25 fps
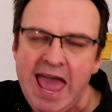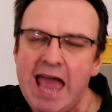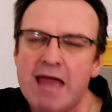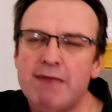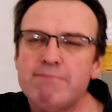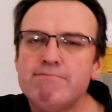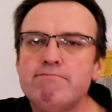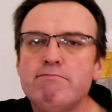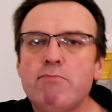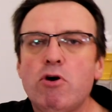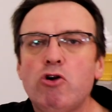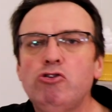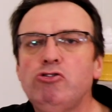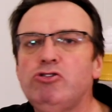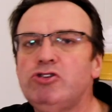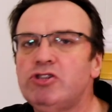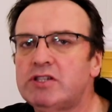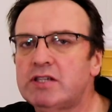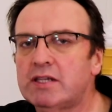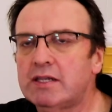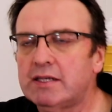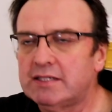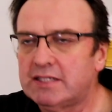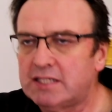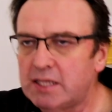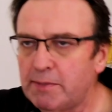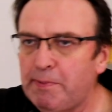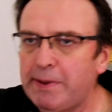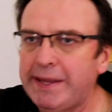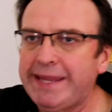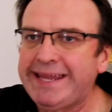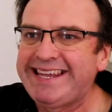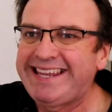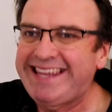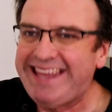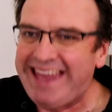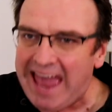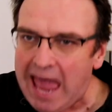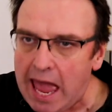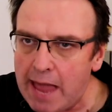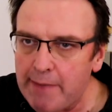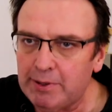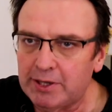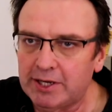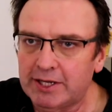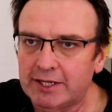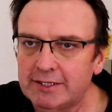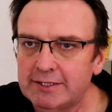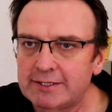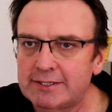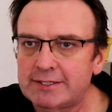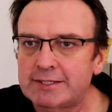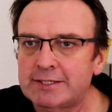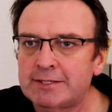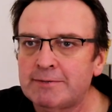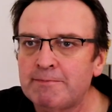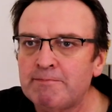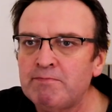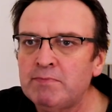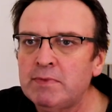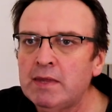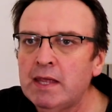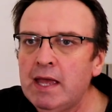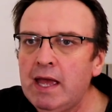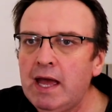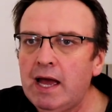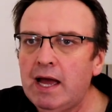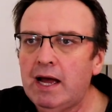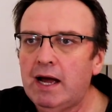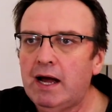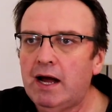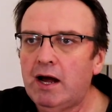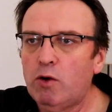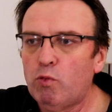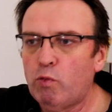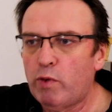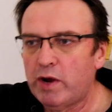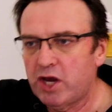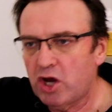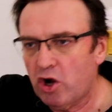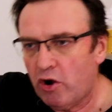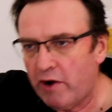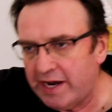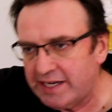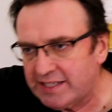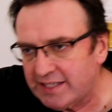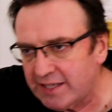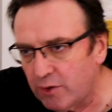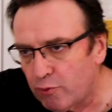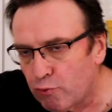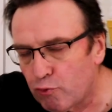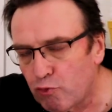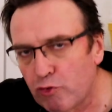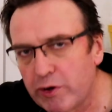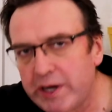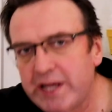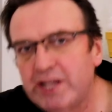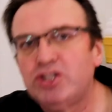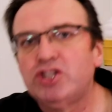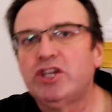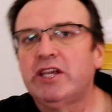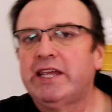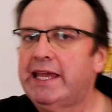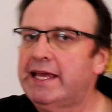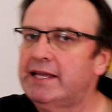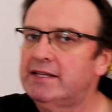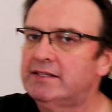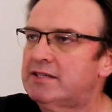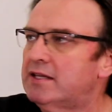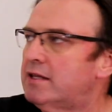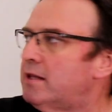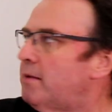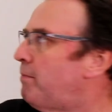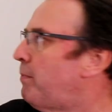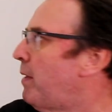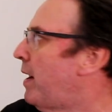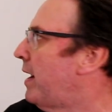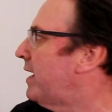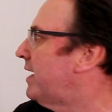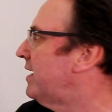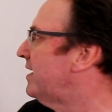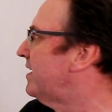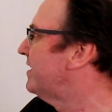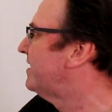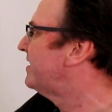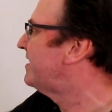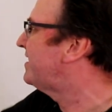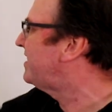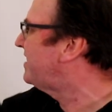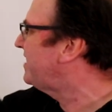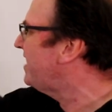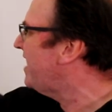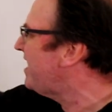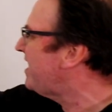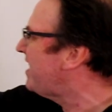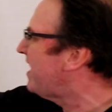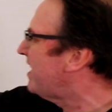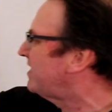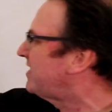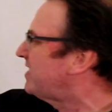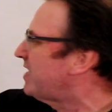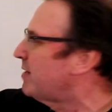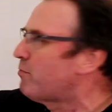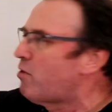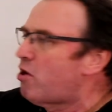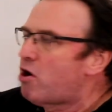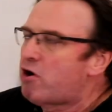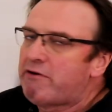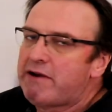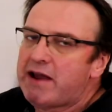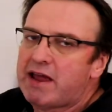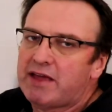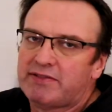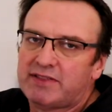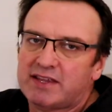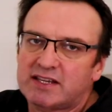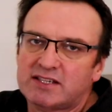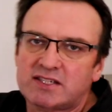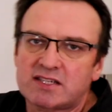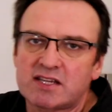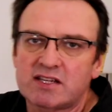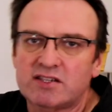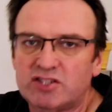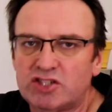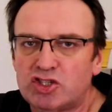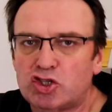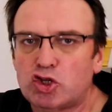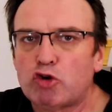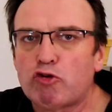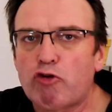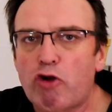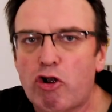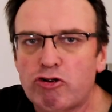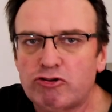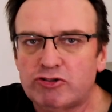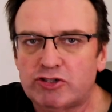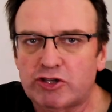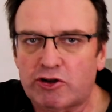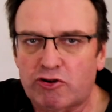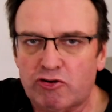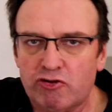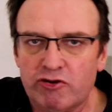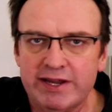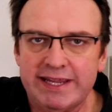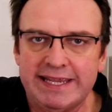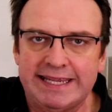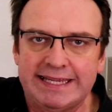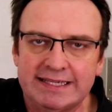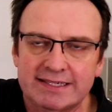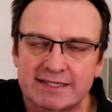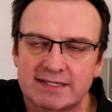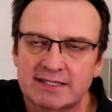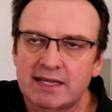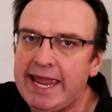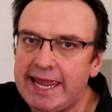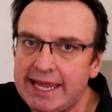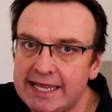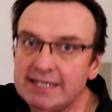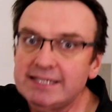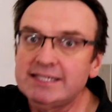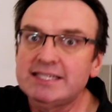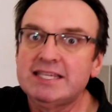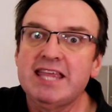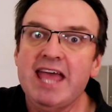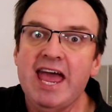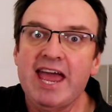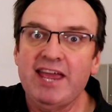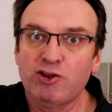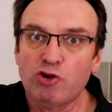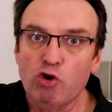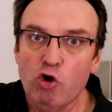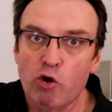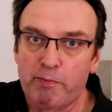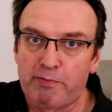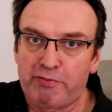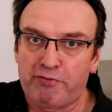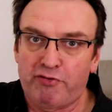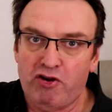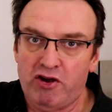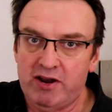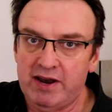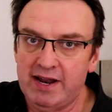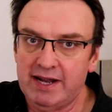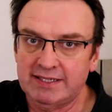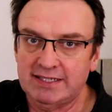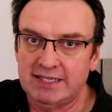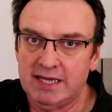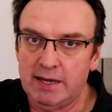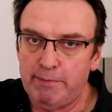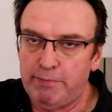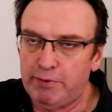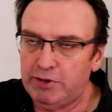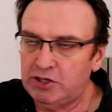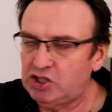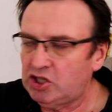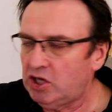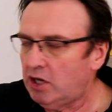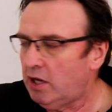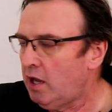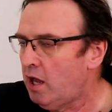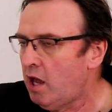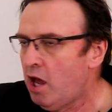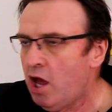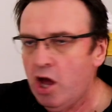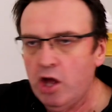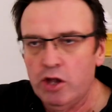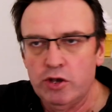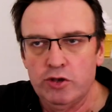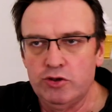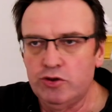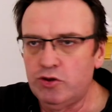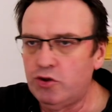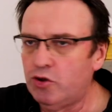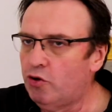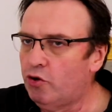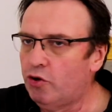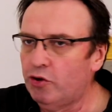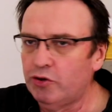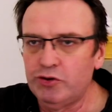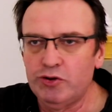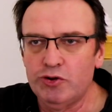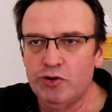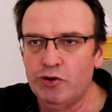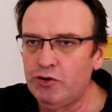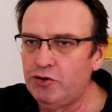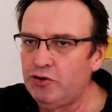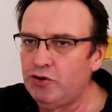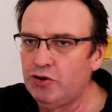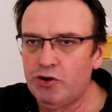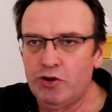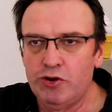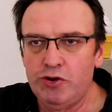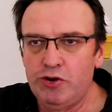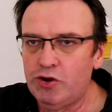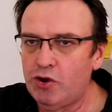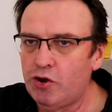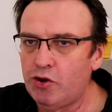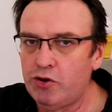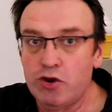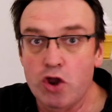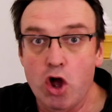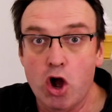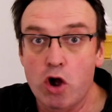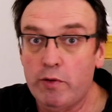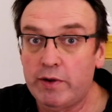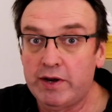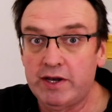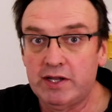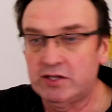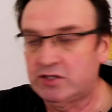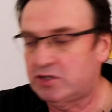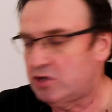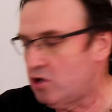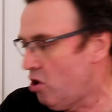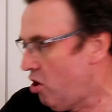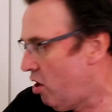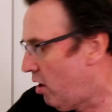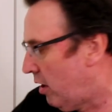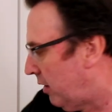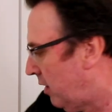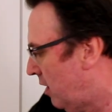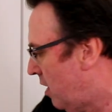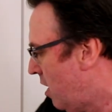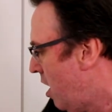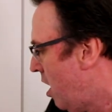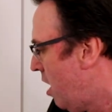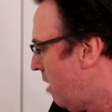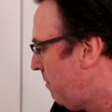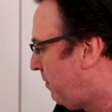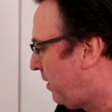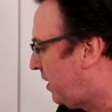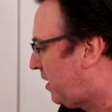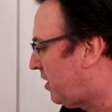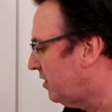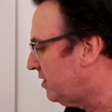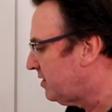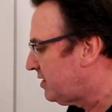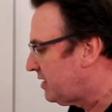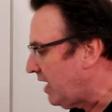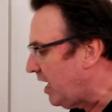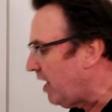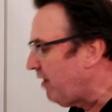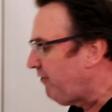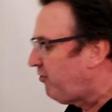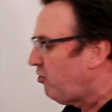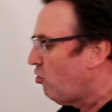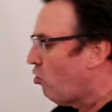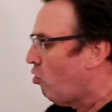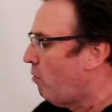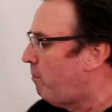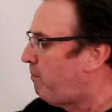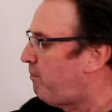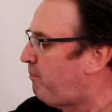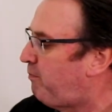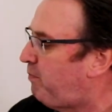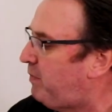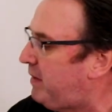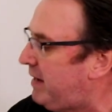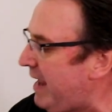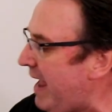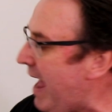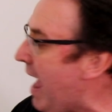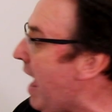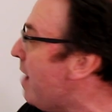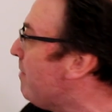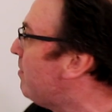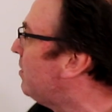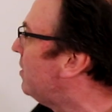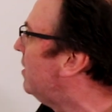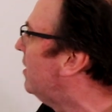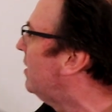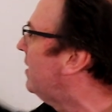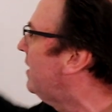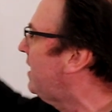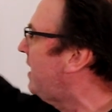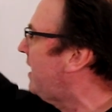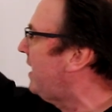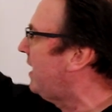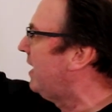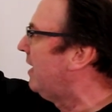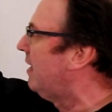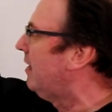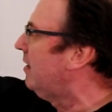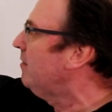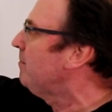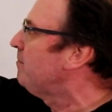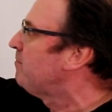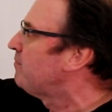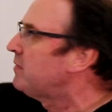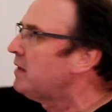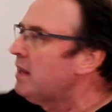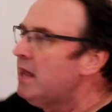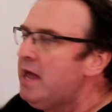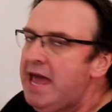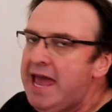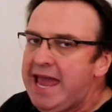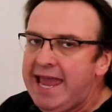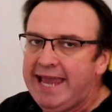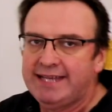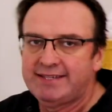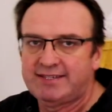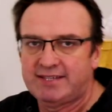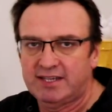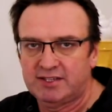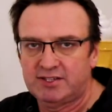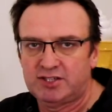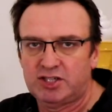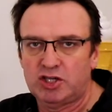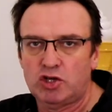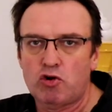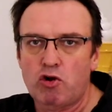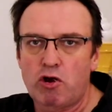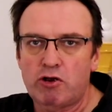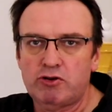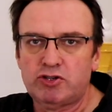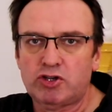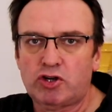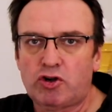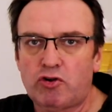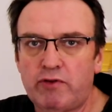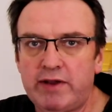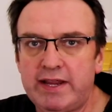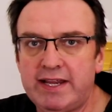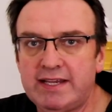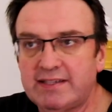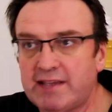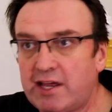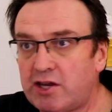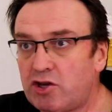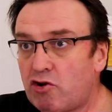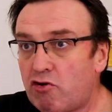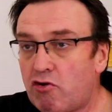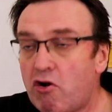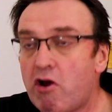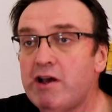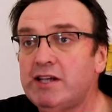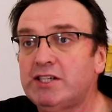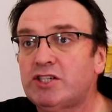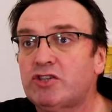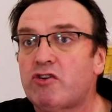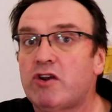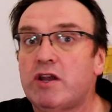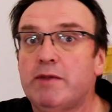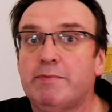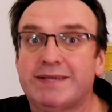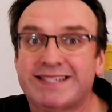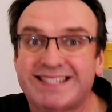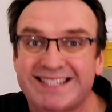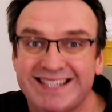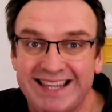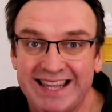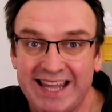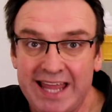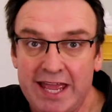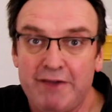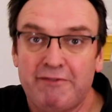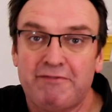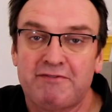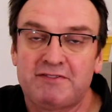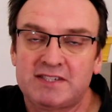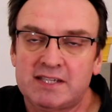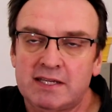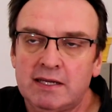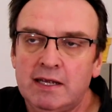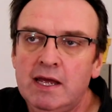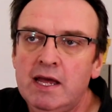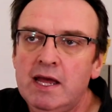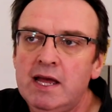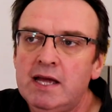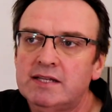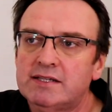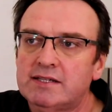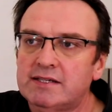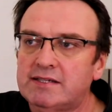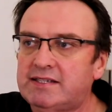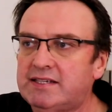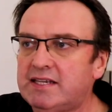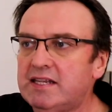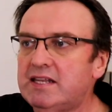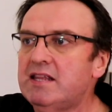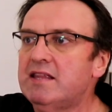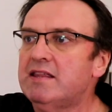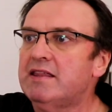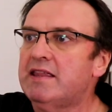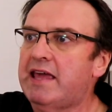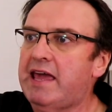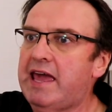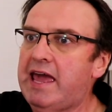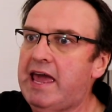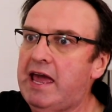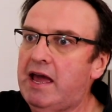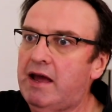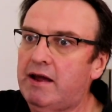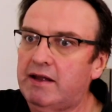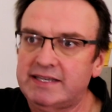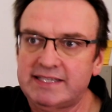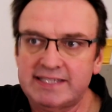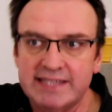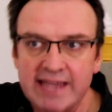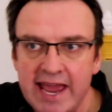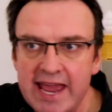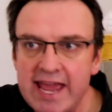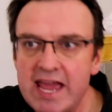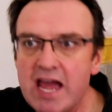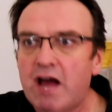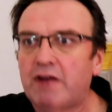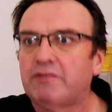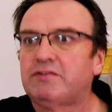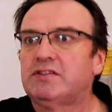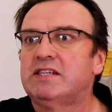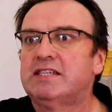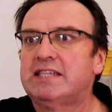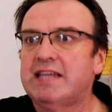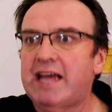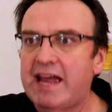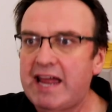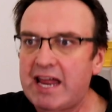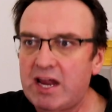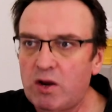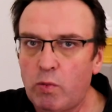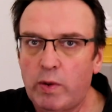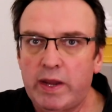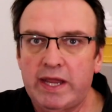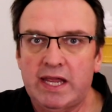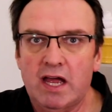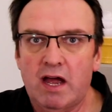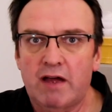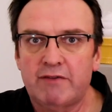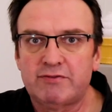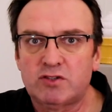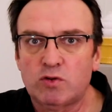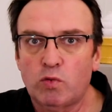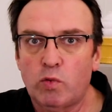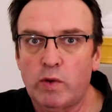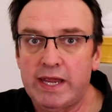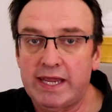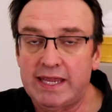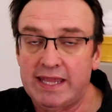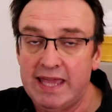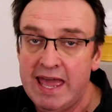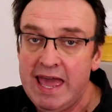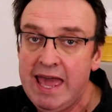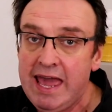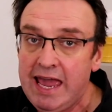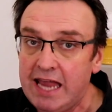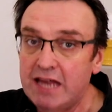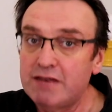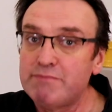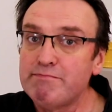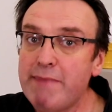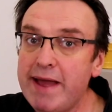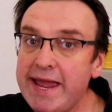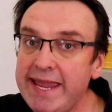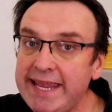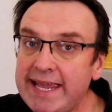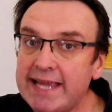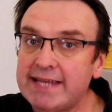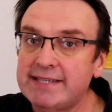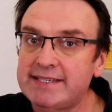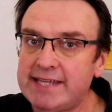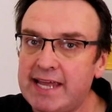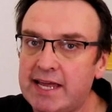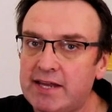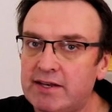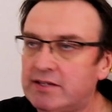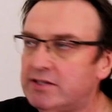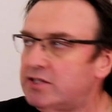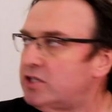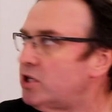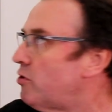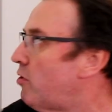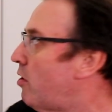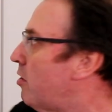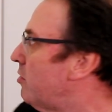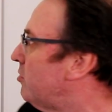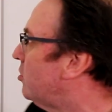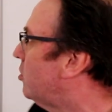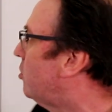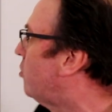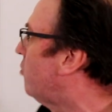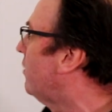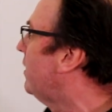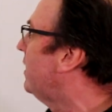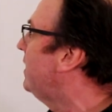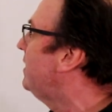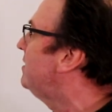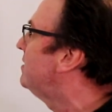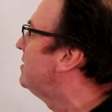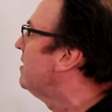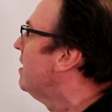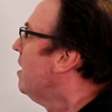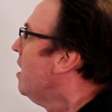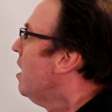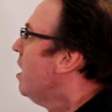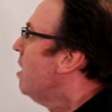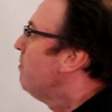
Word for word: And most dipping cabinets where you're actually reaching into the bucket is set at somewhere around this 0 degrees. Is that your product temperature? No, no, no, no, no, it is not. Because if your cabinet here is at 0 degrees and your ice cream is left to sit in there day after day, week after week, it may get down to 0 degrees.